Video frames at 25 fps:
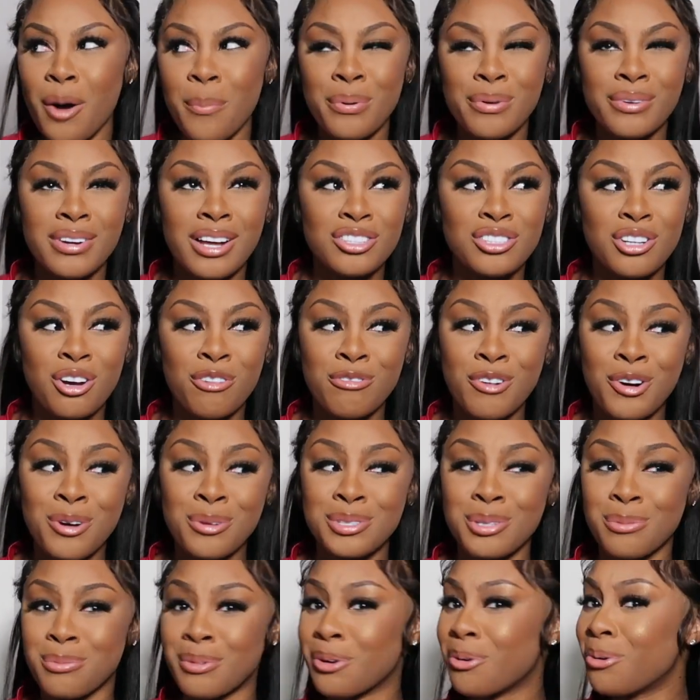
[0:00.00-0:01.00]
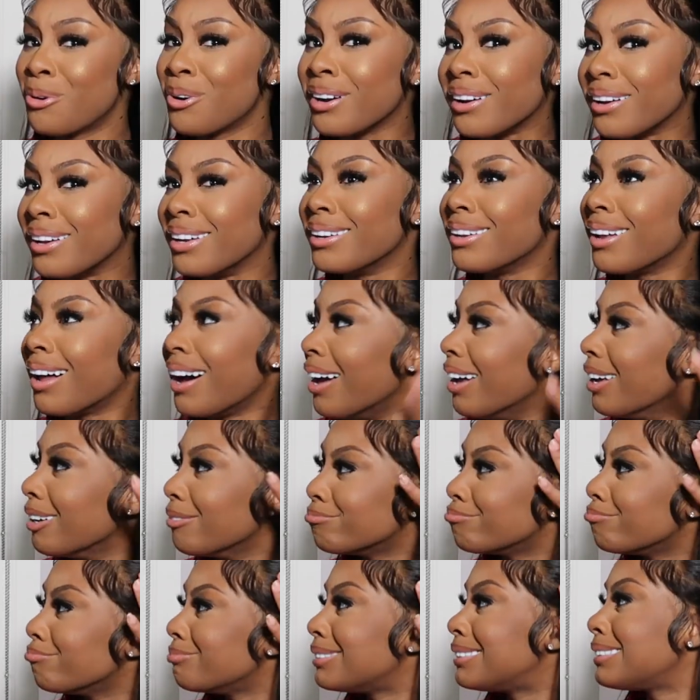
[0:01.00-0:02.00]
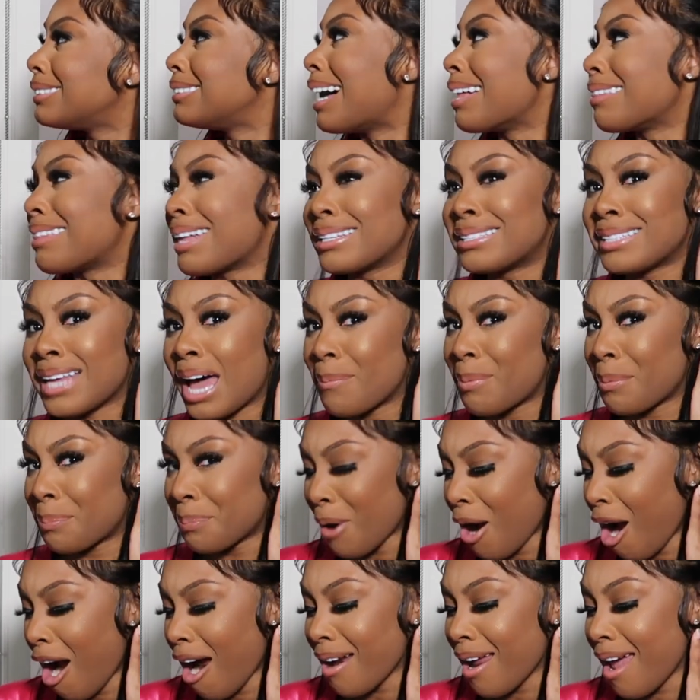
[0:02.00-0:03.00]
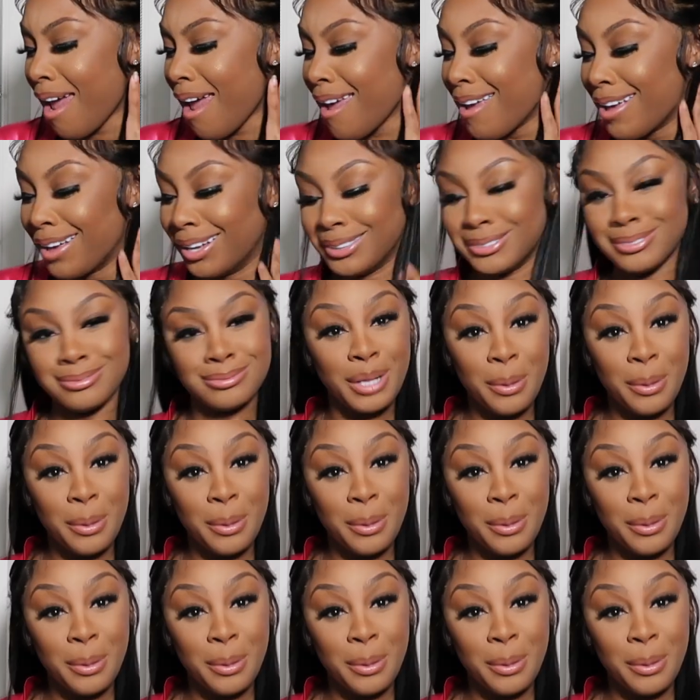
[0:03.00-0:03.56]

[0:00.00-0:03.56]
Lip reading: pulling out your phones and recording? Like, it's not that type of party.